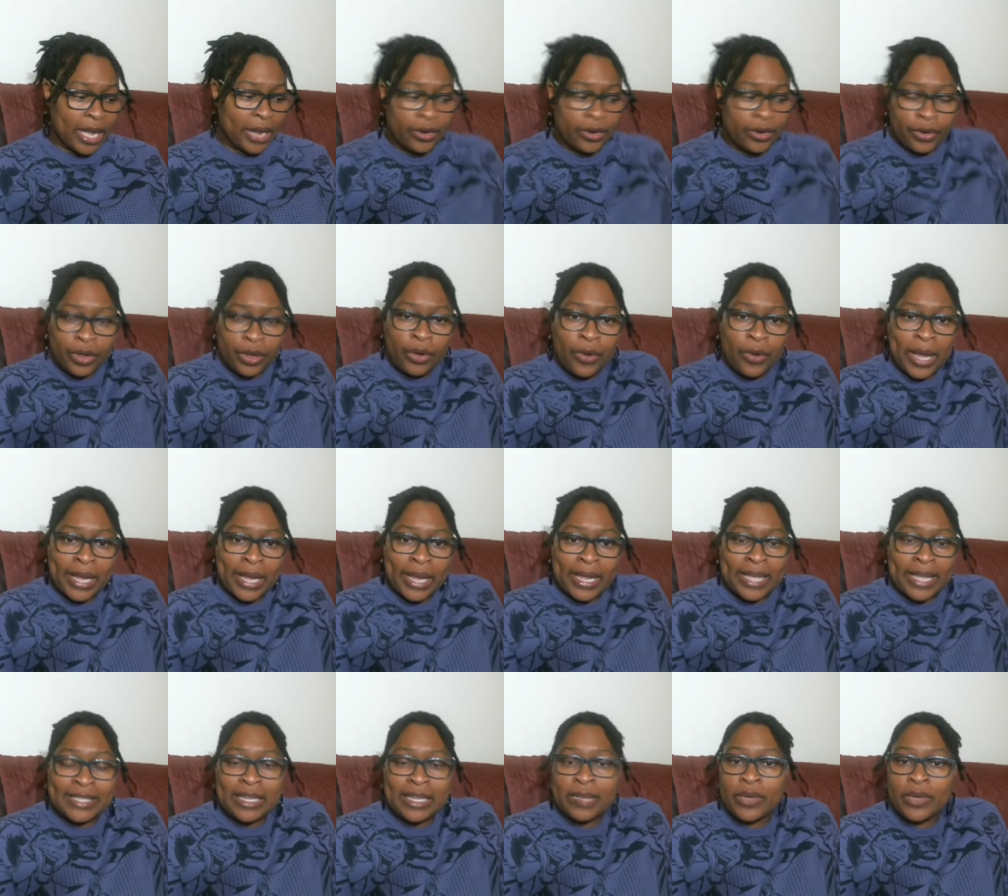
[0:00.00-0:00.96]
I don't know. I
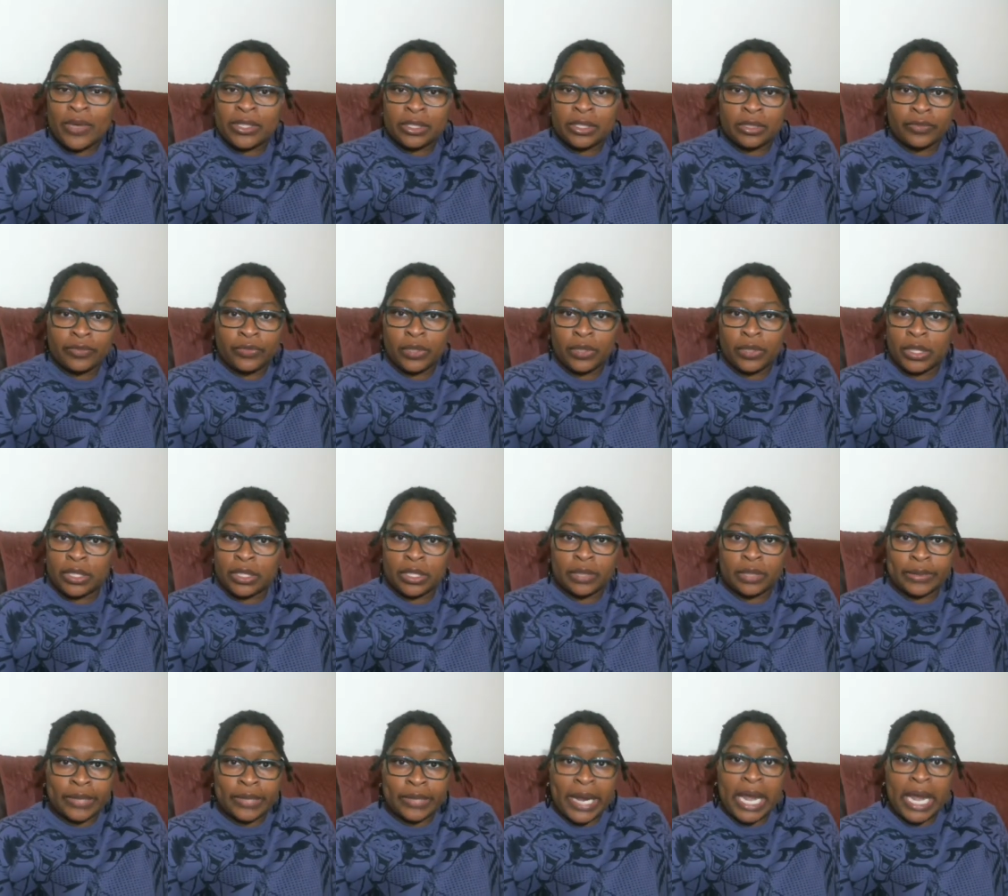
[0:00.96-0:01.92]
guess I wasn't fully
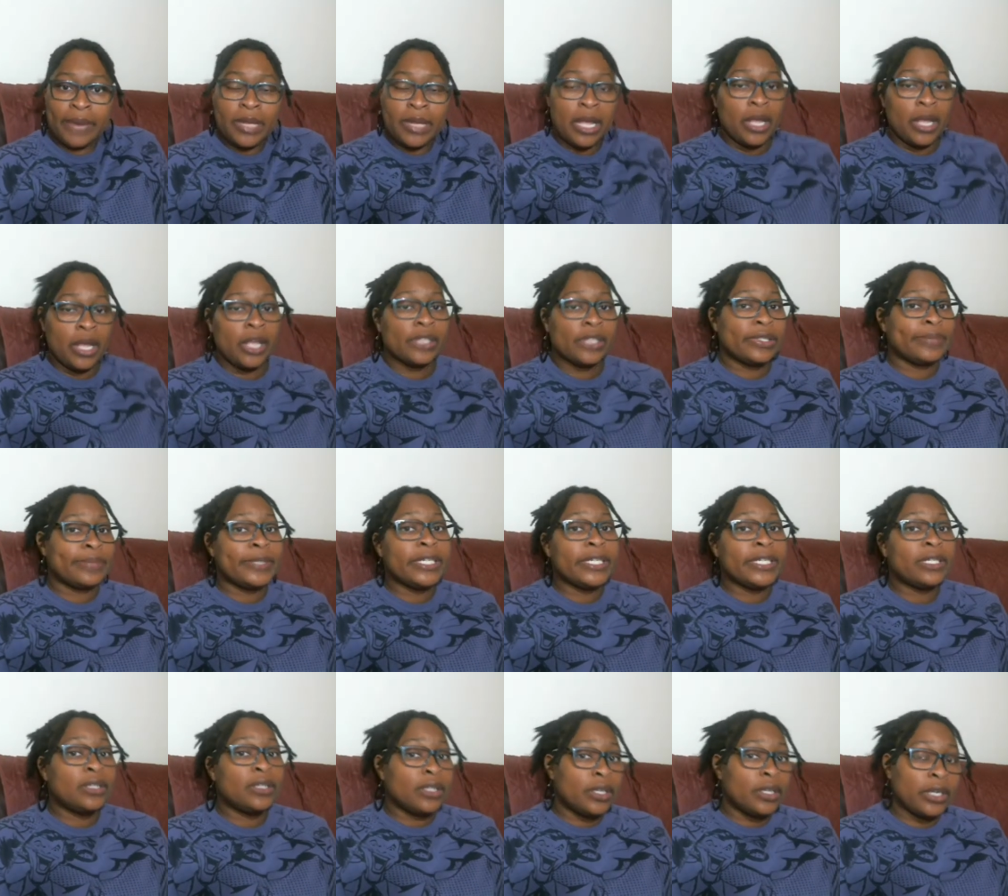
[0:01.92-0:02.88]
subscribed. So I'm
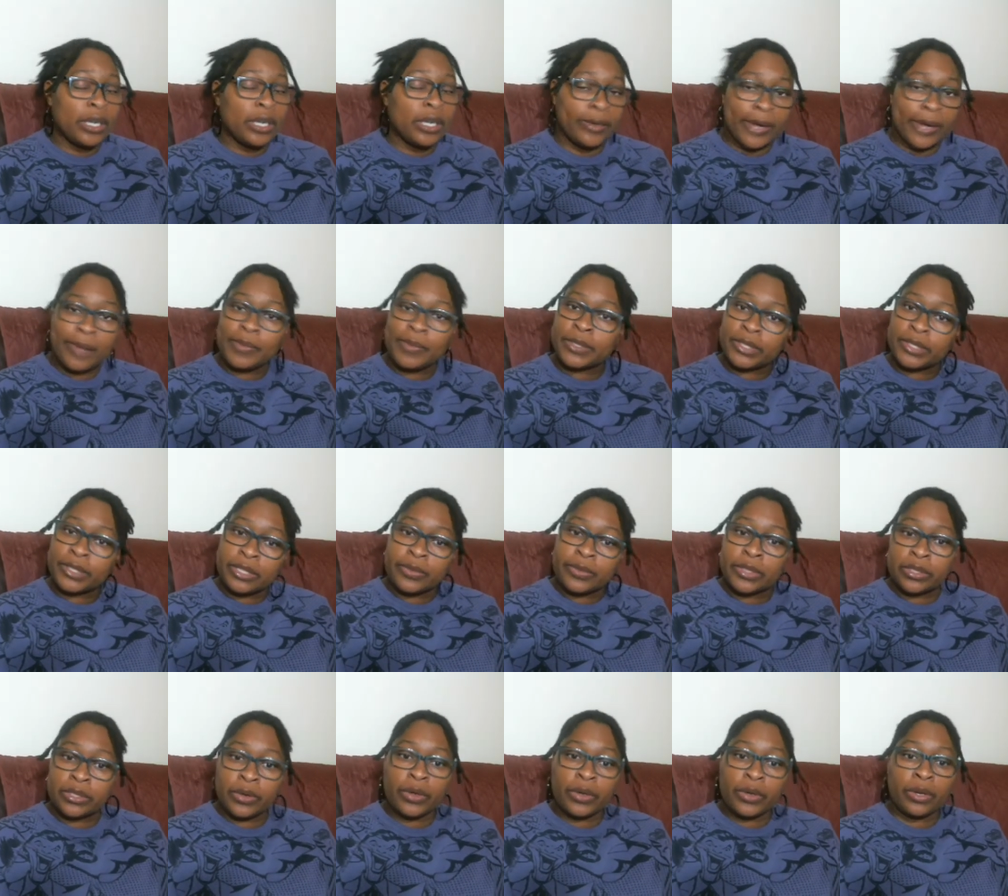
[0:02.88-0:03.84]
going to look her up and see
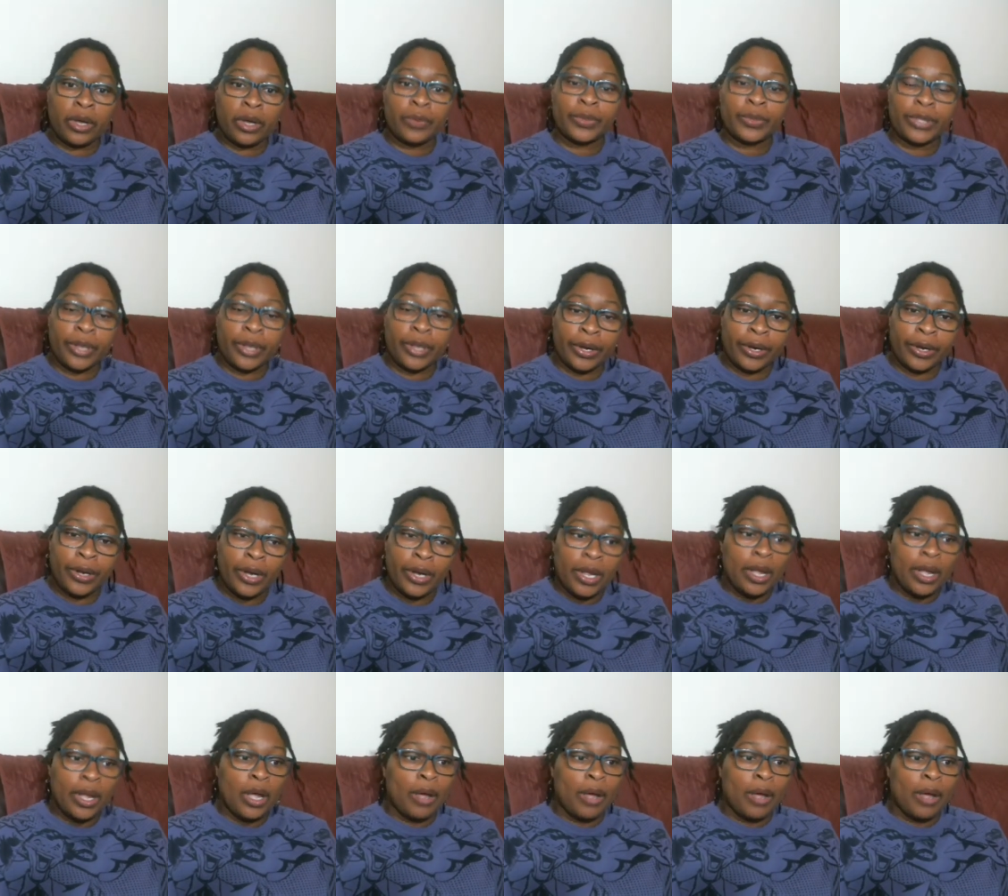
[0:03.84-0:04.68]
what's going on with her.